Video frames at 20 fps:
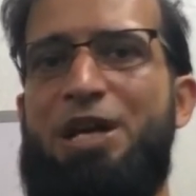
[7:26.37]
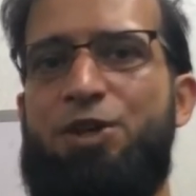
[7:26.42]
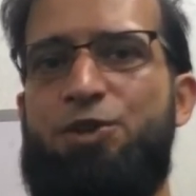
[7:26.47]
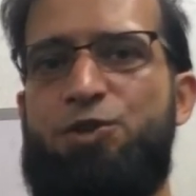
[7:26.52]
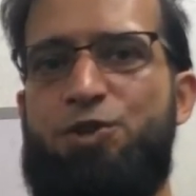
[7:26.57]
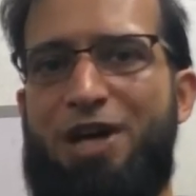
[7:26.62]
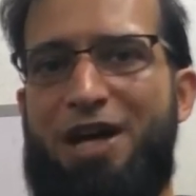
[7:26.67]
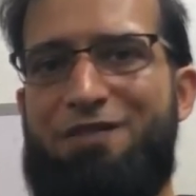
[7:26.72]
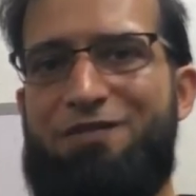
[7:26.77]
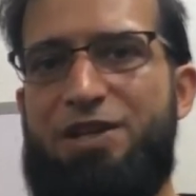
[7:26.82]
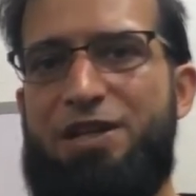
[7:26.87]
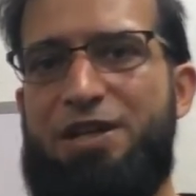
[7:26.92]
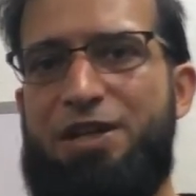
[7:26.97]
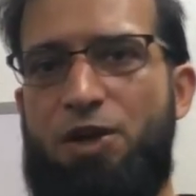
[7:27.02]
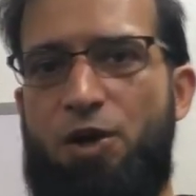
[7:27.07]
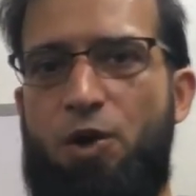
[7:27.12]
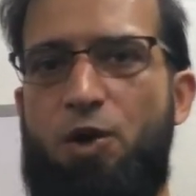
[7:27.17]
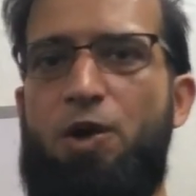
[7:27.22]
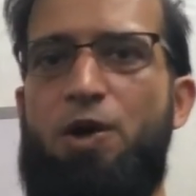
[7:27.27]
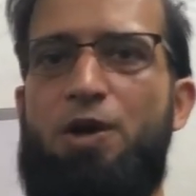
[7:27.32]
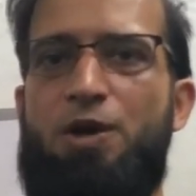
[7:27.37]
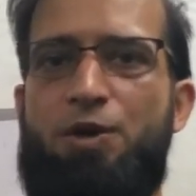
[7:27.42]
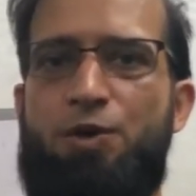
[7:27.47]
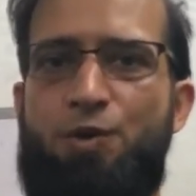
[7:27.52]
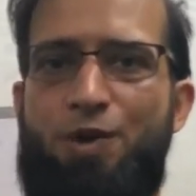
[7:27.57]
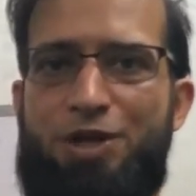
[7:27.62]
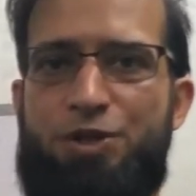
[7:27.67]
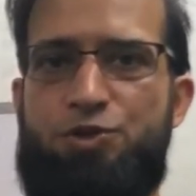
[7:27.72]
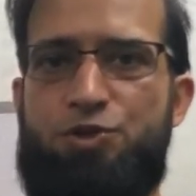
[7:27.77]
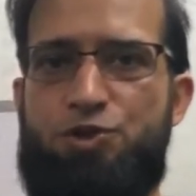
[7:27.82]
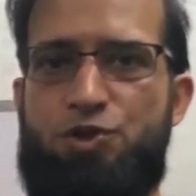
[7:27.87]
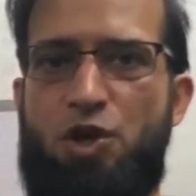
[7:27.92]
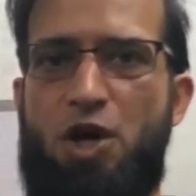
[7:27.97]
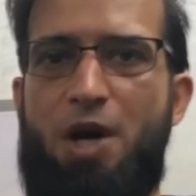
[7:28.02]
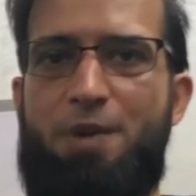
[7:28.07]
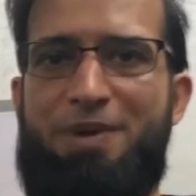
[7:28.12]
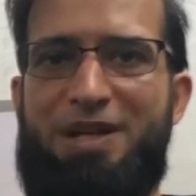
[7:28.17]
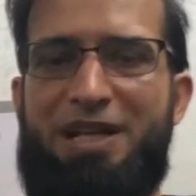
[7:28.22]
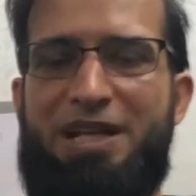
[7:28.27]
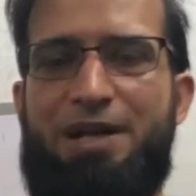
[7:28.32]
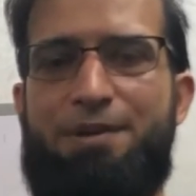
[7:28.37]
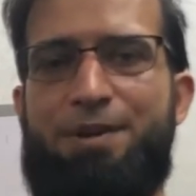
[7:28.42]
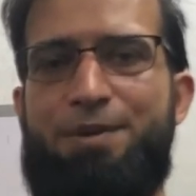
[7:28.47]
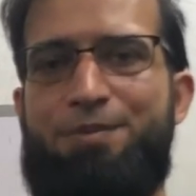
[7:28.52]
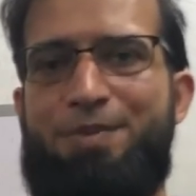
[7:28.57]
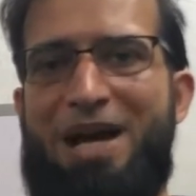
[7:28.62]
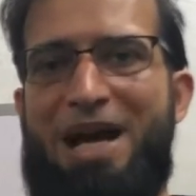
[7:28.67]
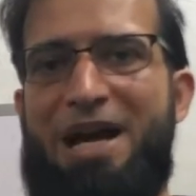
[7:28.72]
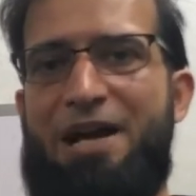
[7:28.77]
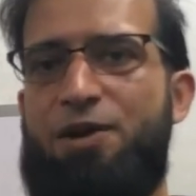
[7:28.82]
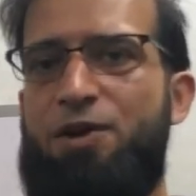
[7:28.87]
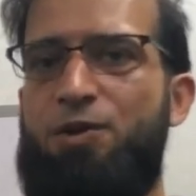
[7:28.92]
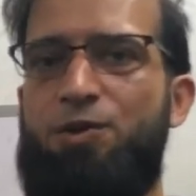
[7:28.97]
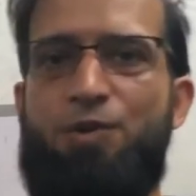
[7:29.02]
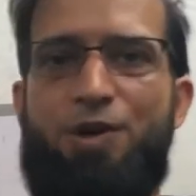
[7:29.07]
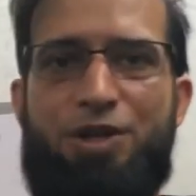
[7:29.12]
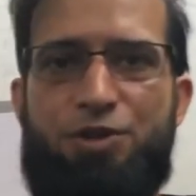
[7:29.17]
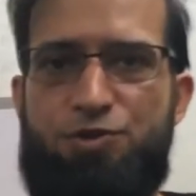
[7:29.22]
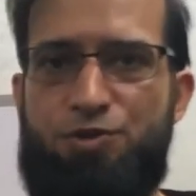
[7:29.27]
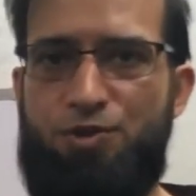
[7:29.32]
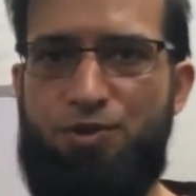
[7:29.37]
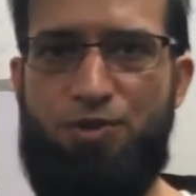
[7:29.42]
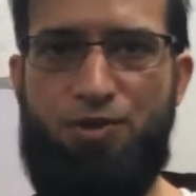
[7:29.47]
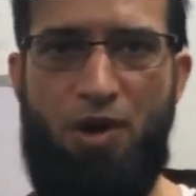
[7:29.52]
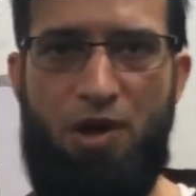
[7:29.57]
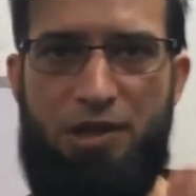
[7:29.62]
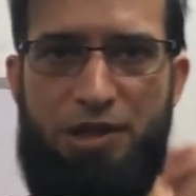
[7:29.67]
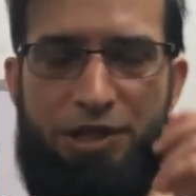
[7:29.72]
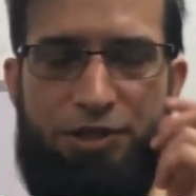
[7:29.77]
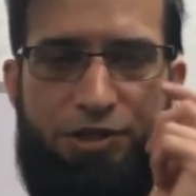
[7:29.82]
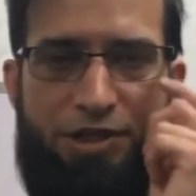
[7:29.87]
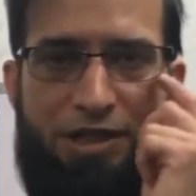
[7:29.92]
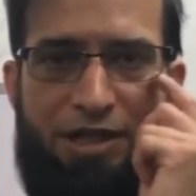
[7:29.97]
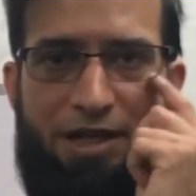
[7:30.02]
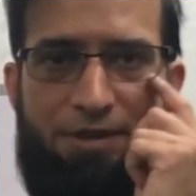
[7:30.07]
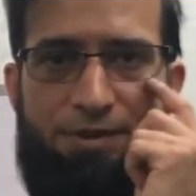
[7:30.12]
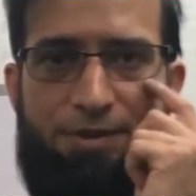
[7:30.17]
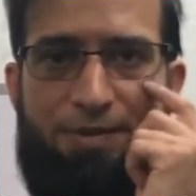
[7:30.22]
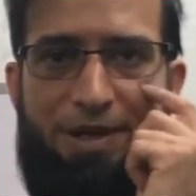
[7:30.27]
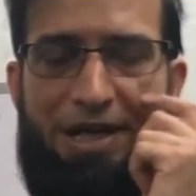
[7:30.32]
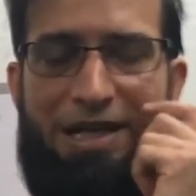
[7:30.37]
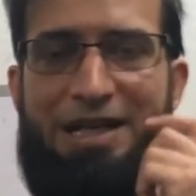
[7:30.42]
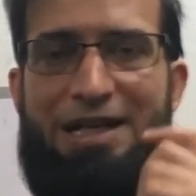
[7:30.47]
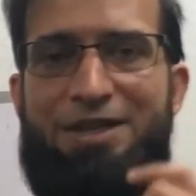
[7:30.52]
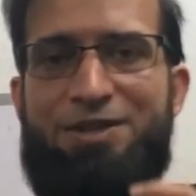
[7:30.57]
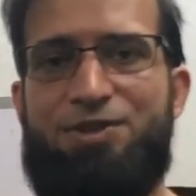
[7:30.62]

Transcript: driving or going to job and coming back, or going to college and coming back.